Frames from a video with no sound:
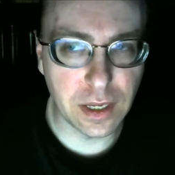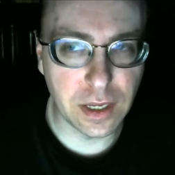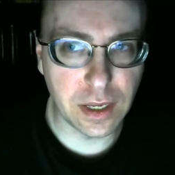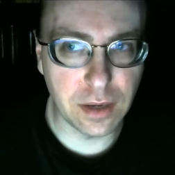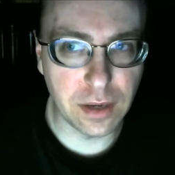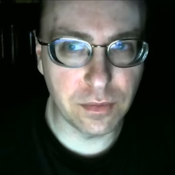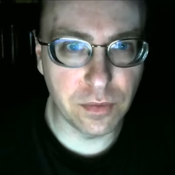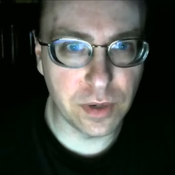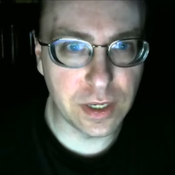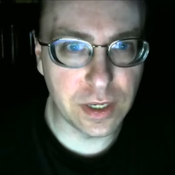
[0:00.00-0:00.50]

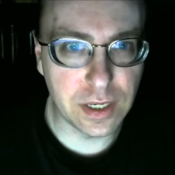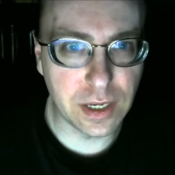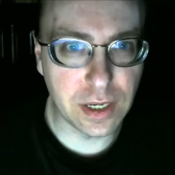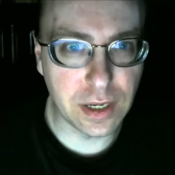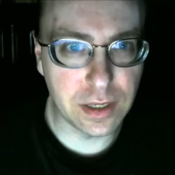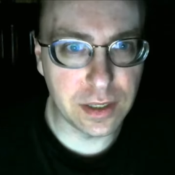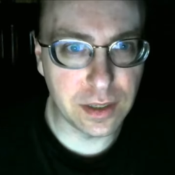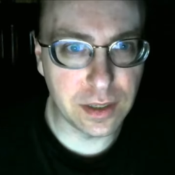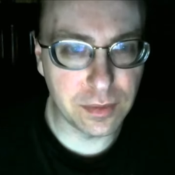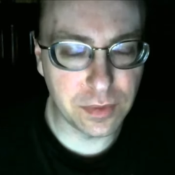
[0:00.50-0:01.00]
every
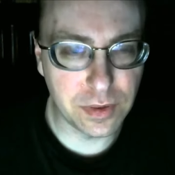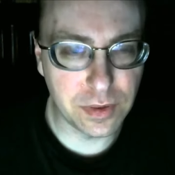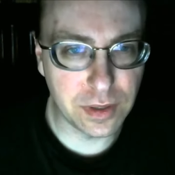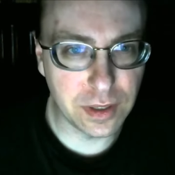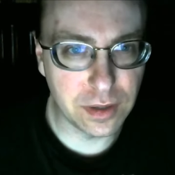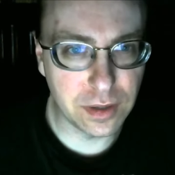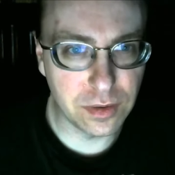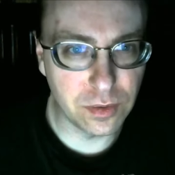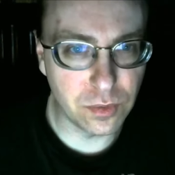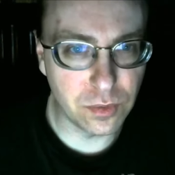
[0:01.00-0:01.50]
goddamn
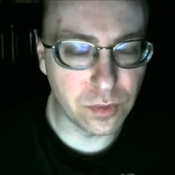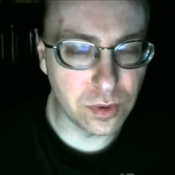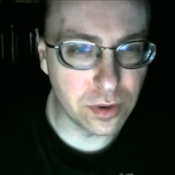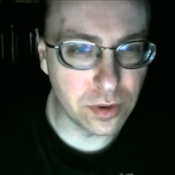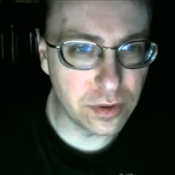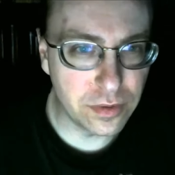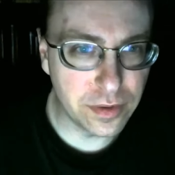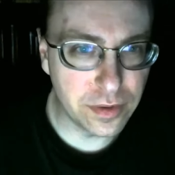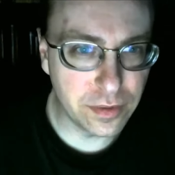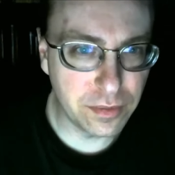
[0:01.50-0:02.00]
thing in the
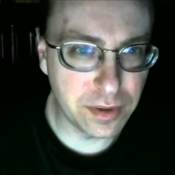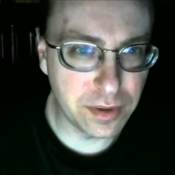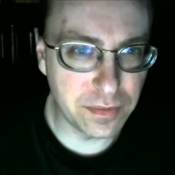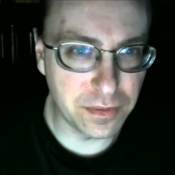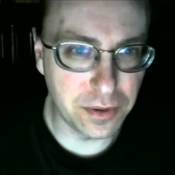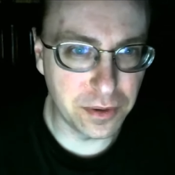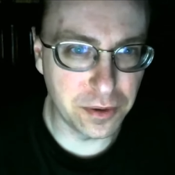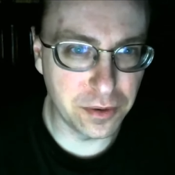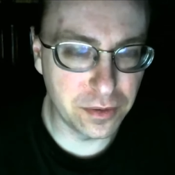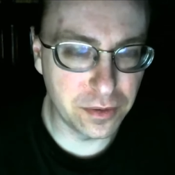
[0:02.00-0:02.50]
world that we've
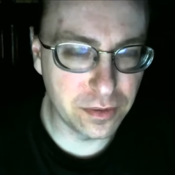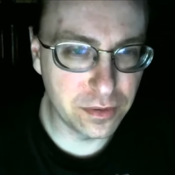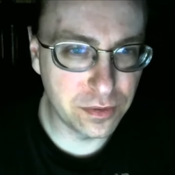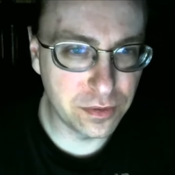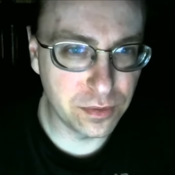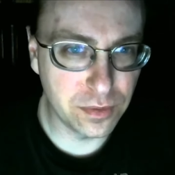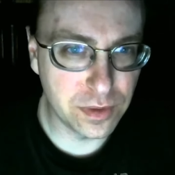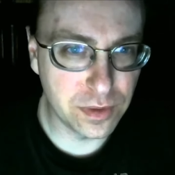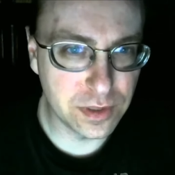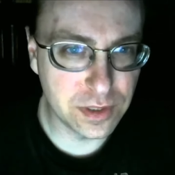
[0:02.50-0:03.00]
learned
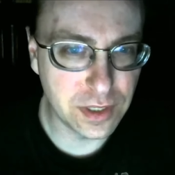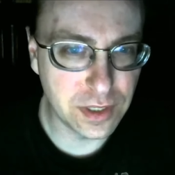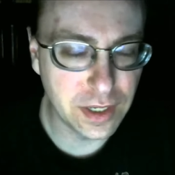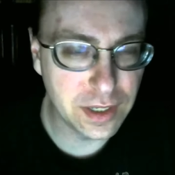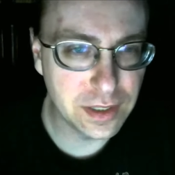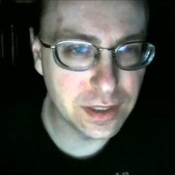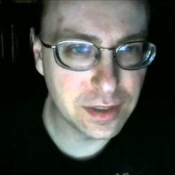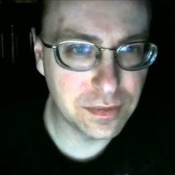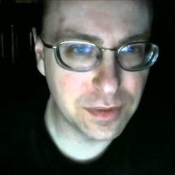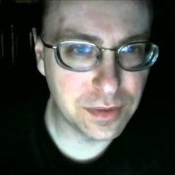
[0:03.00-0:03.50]
through the
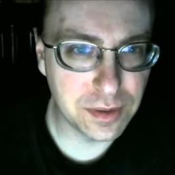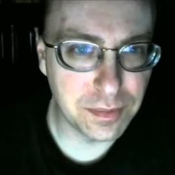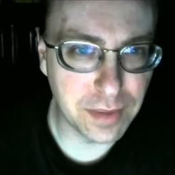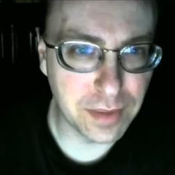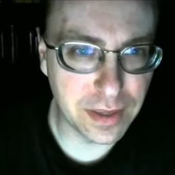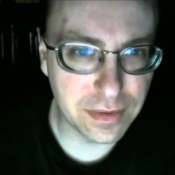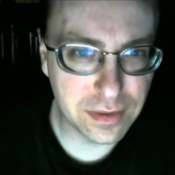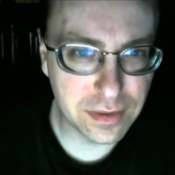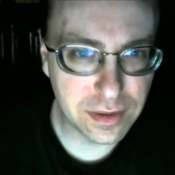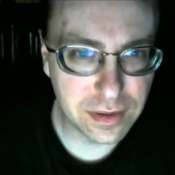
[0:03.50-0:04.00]
scientific
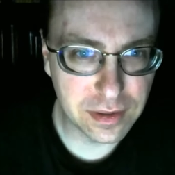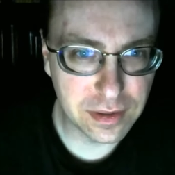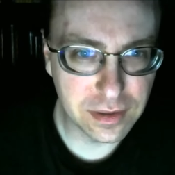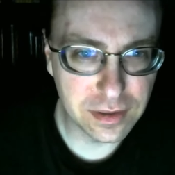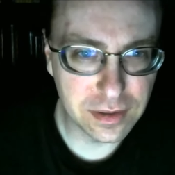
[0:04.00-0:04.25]
method.